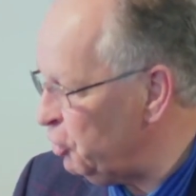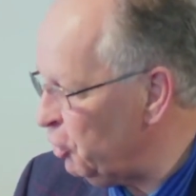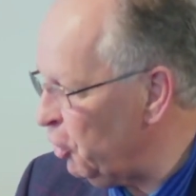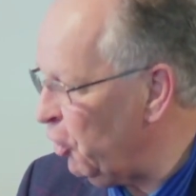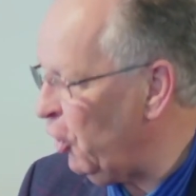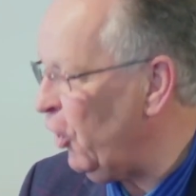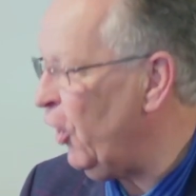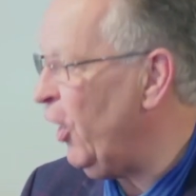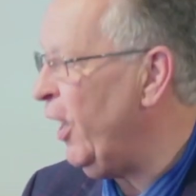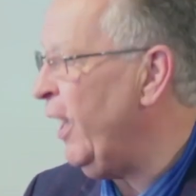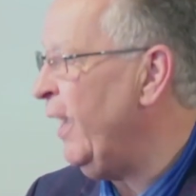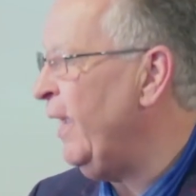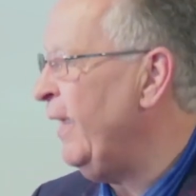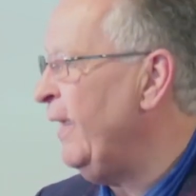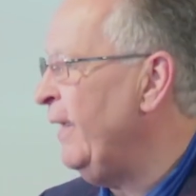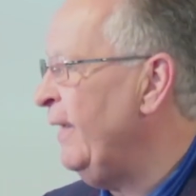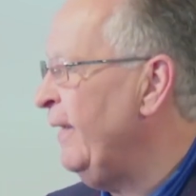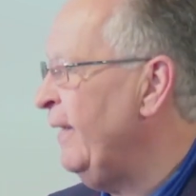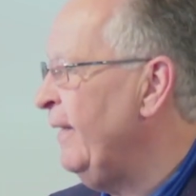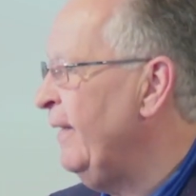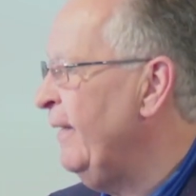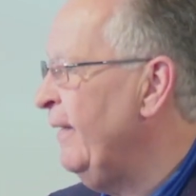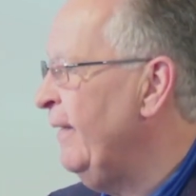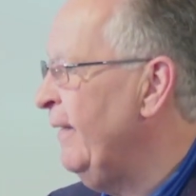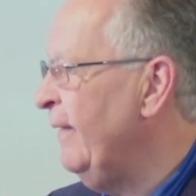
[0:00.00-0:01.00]
joy
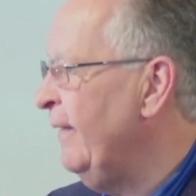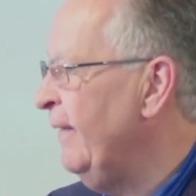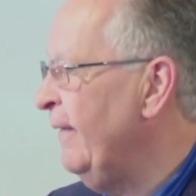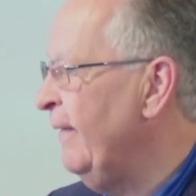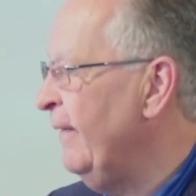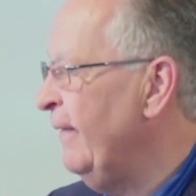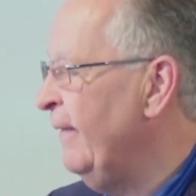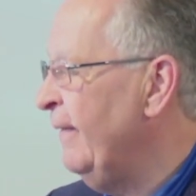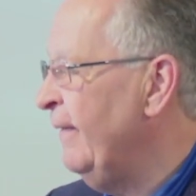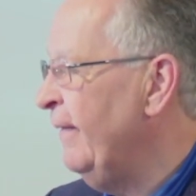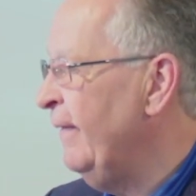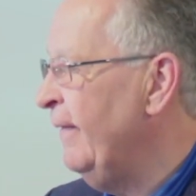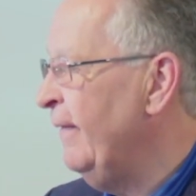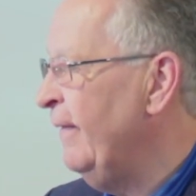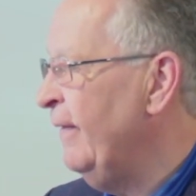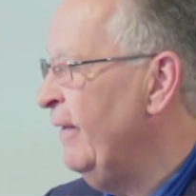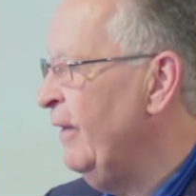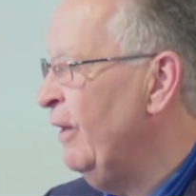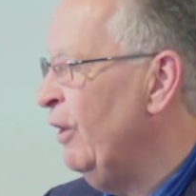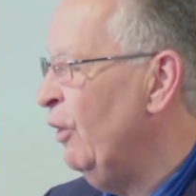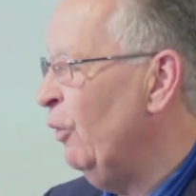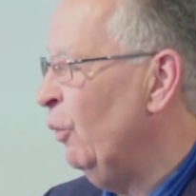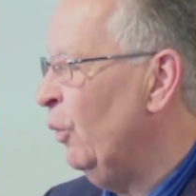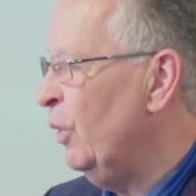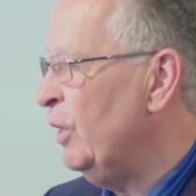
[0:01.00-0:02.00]

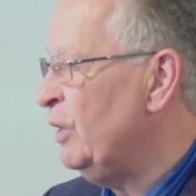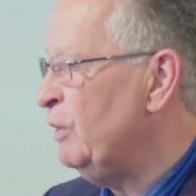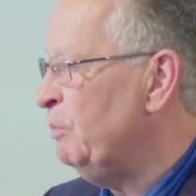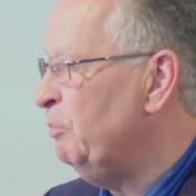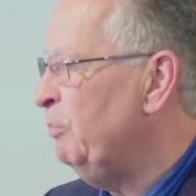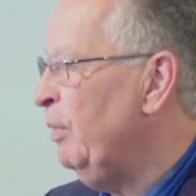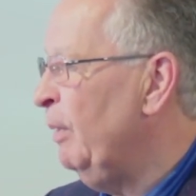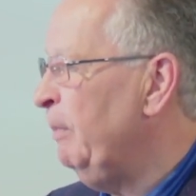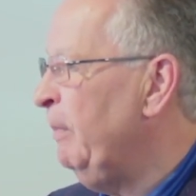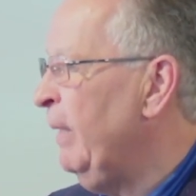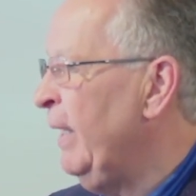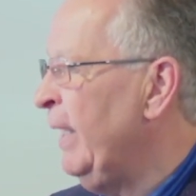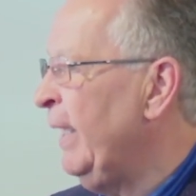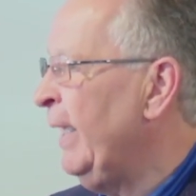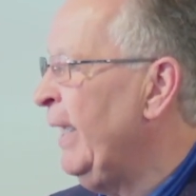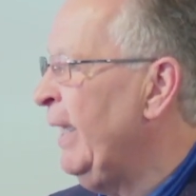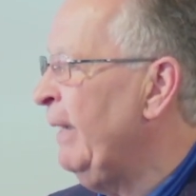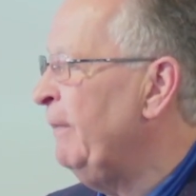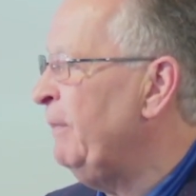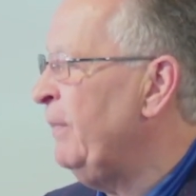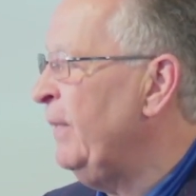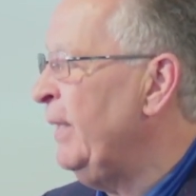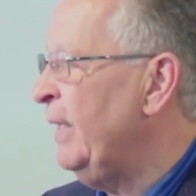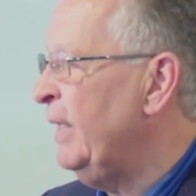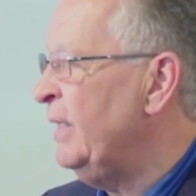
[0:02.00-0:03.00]
was bubbling
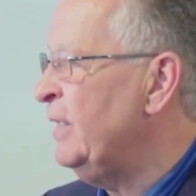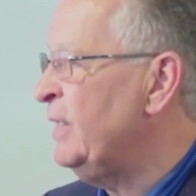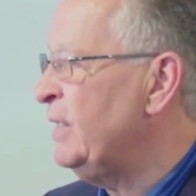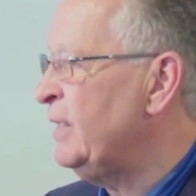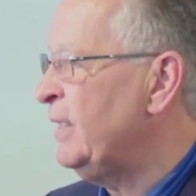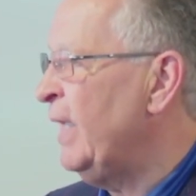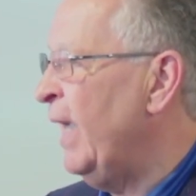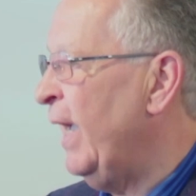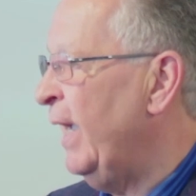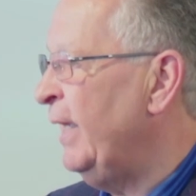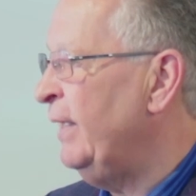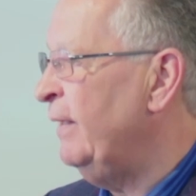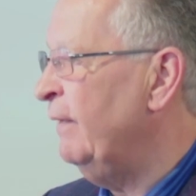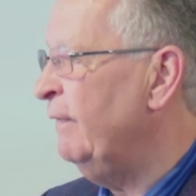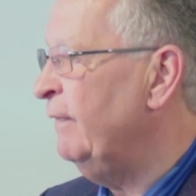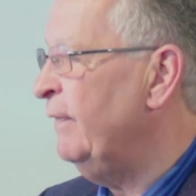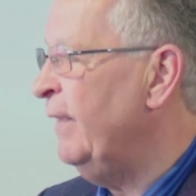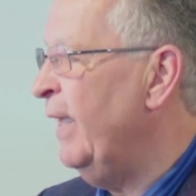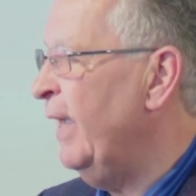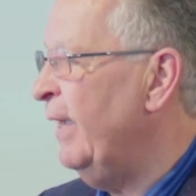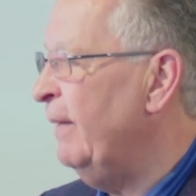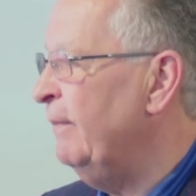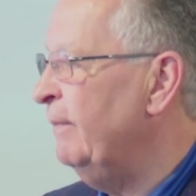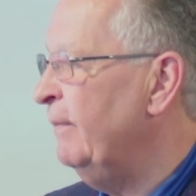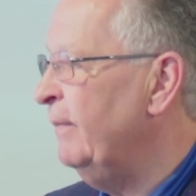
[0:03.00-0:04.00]
up inside of
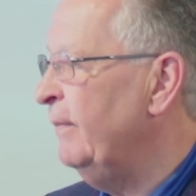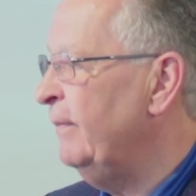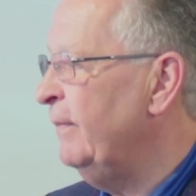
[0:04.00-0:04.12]
them.